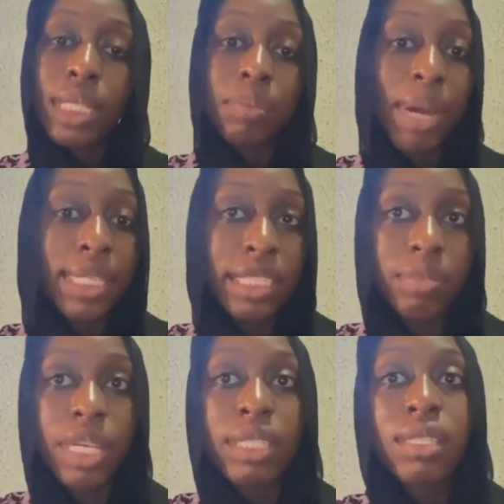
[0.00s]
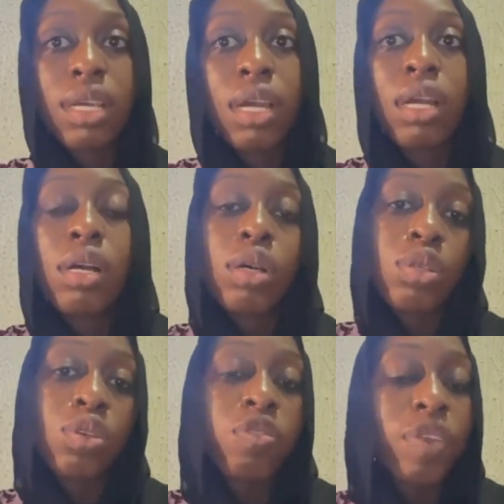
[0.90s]
The management.
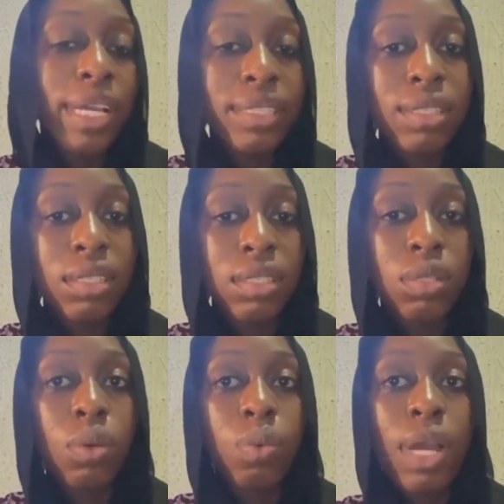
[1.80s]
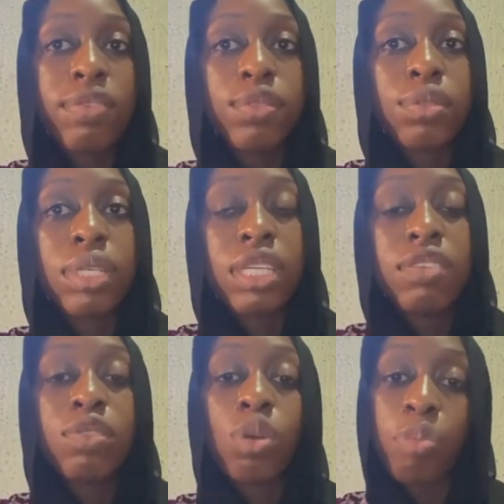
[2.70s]
So first, we have to
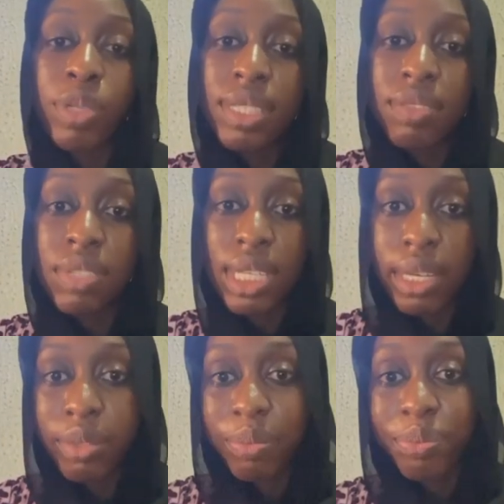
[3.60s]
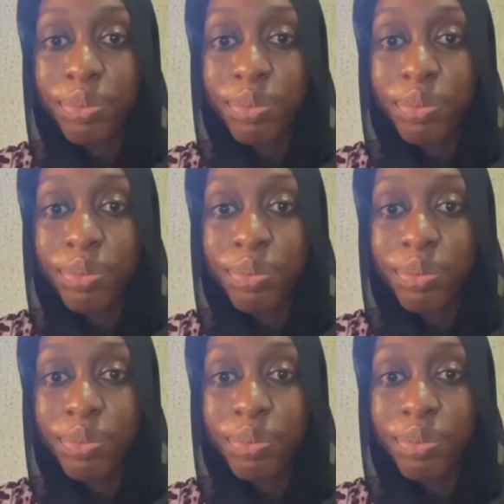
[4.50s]
give supportive care.